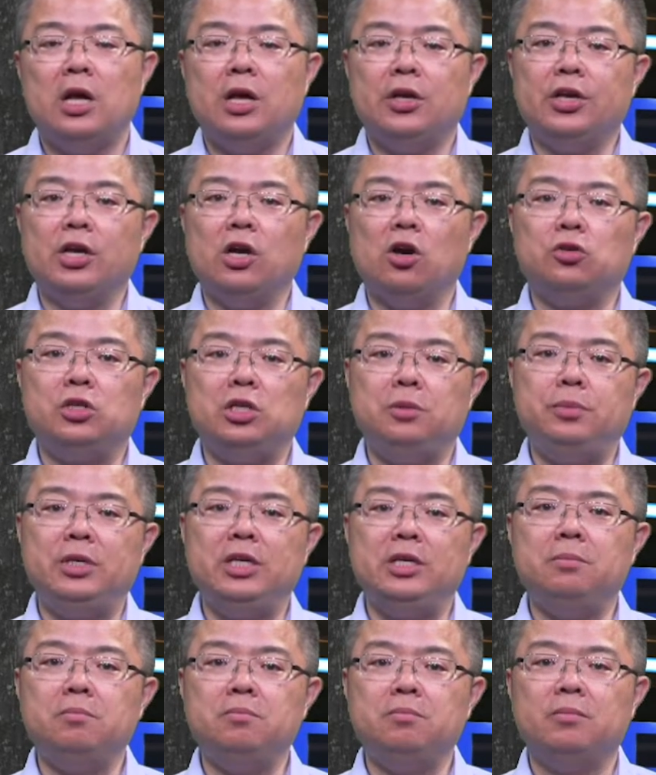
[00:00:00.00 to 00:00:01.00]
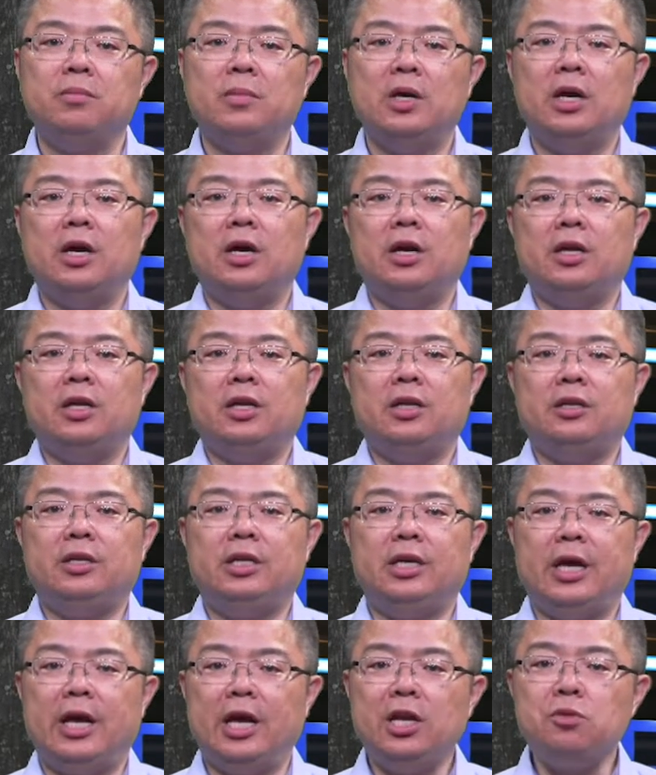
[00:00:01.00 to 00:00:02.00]
In ODP,
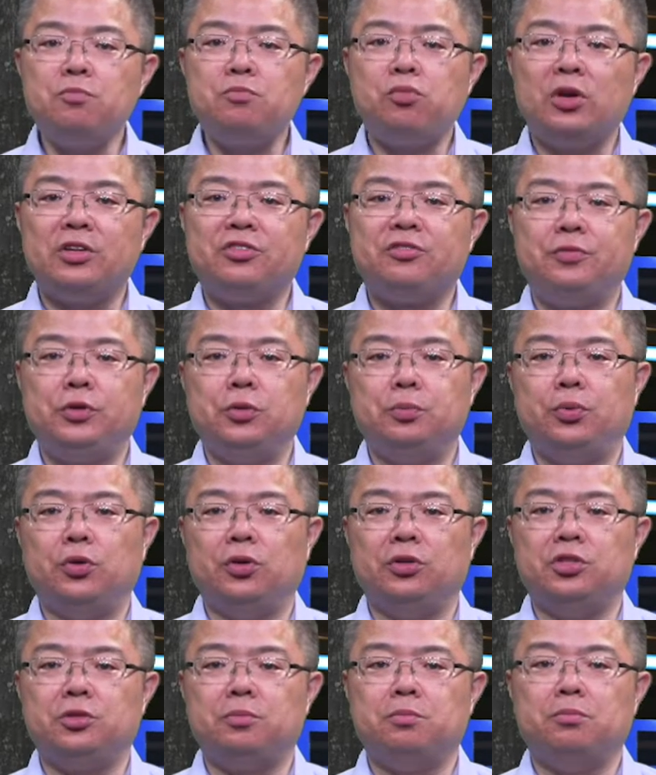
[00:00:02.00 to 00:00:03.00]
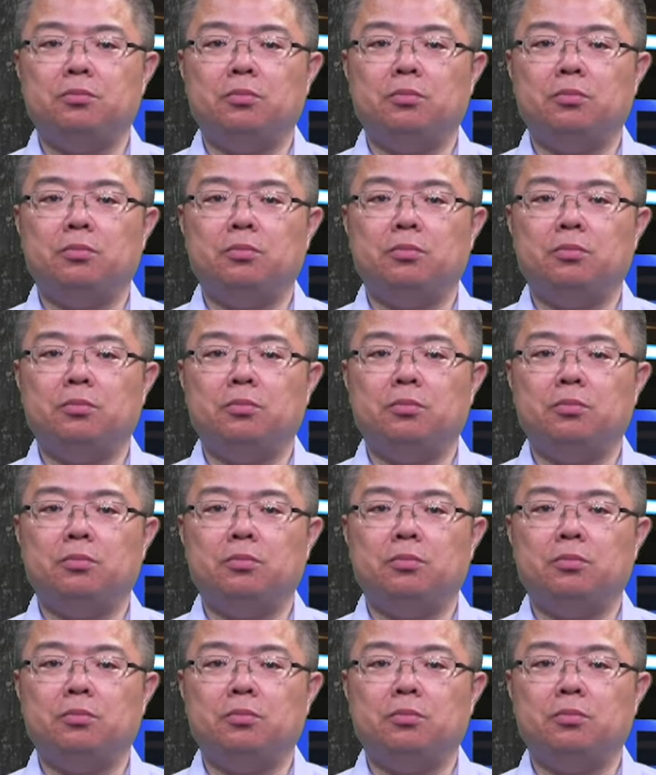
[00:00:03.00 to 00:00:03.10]
the enterprise viewpoint